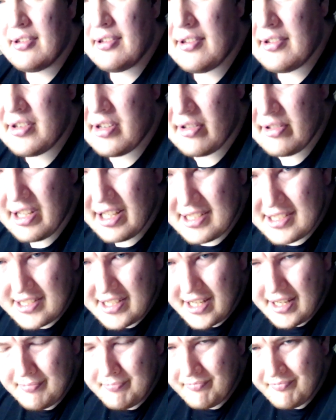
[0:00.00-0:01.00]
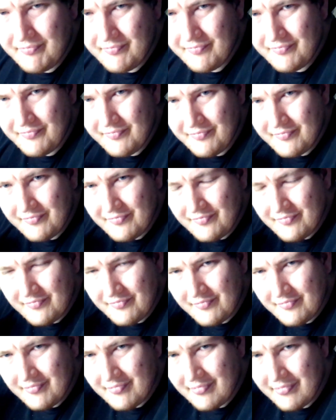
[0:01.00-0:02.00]
until next time,
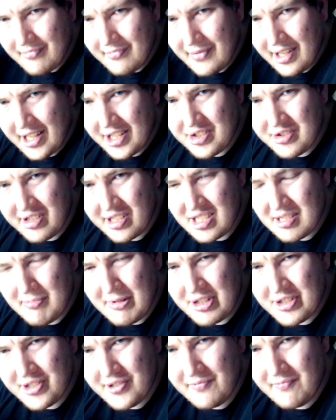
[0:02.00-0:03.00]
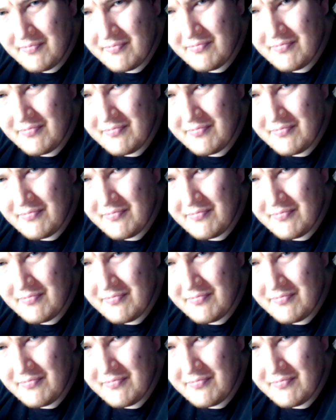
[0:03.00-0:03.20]
in transmission.